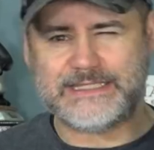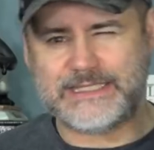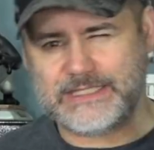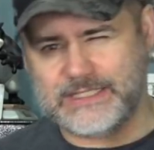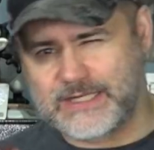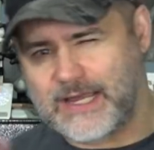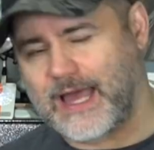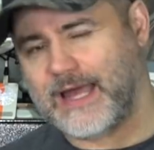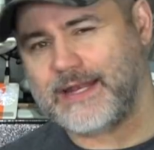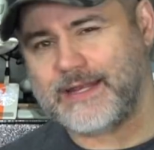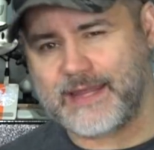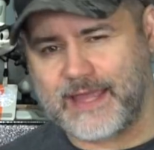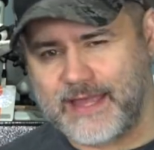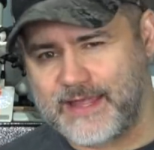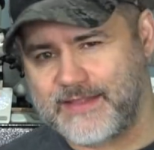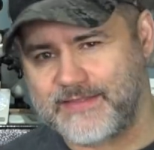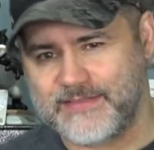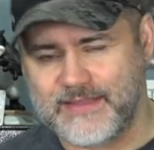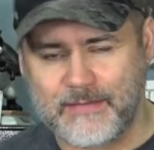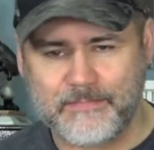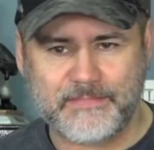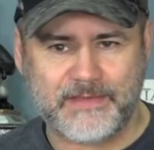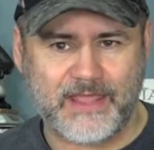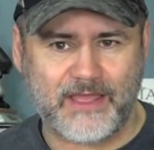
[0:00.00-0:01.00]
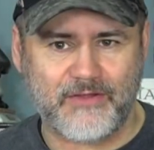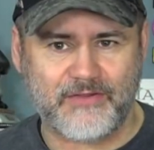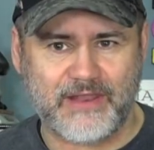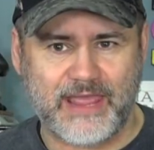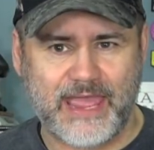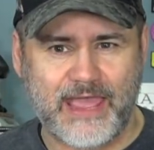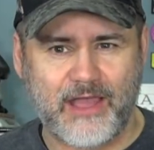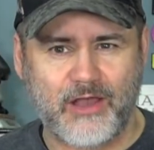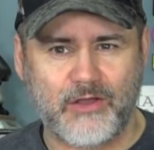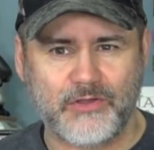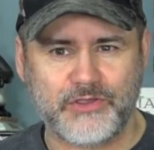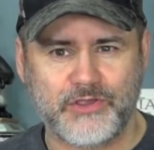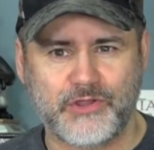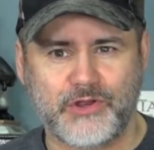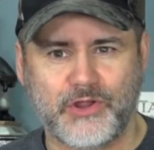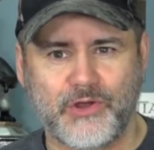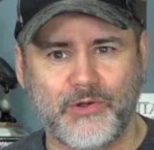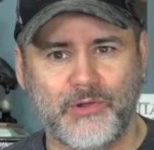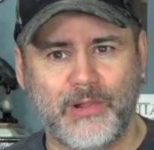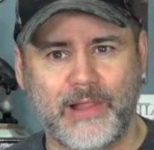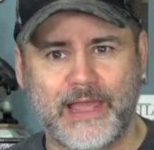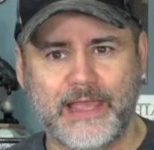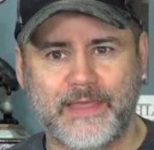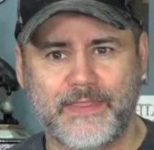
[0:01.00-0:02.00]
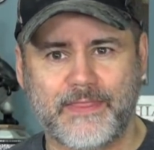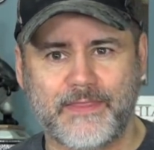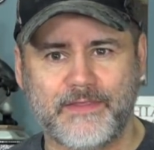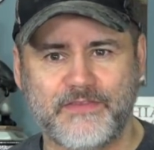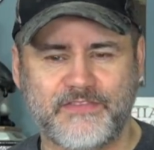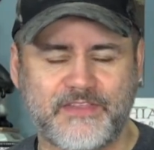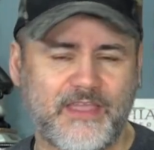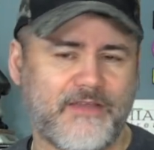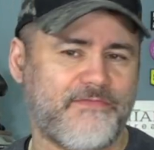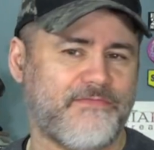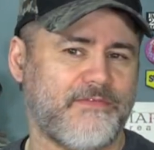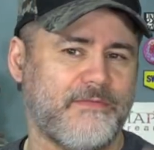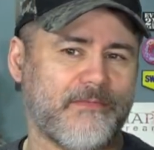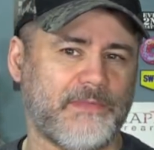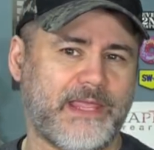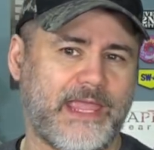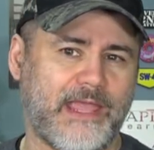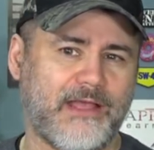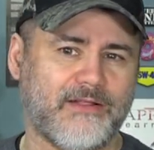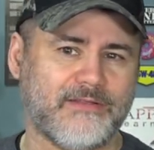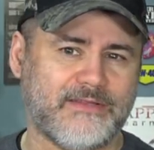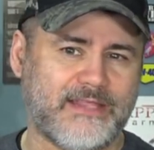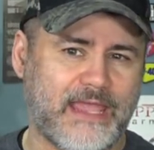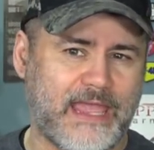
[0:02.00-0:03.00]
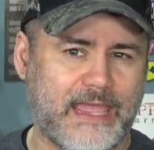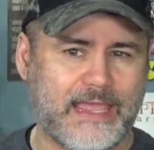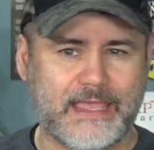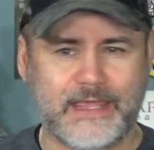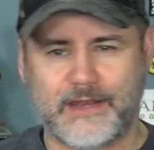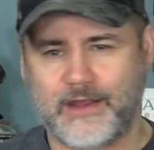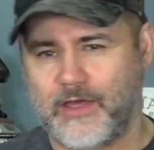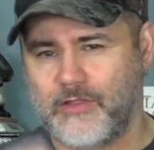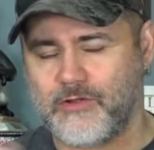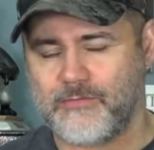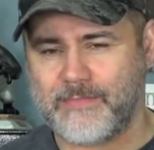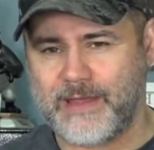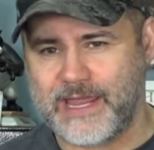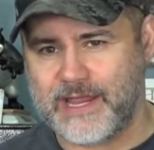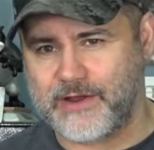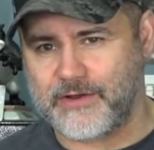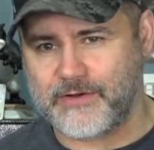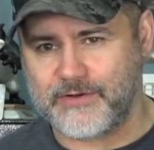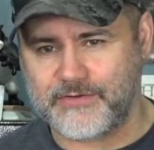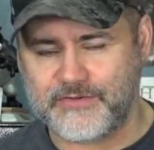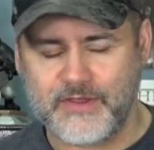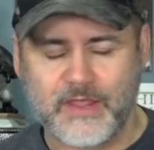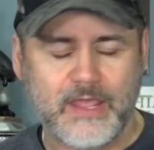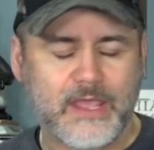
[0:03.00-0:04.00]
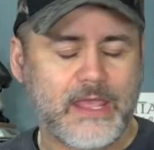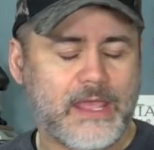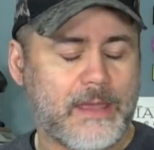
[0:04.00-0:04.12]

shotguns up till now, you know, like the stuff from Kel-Tec and other makers.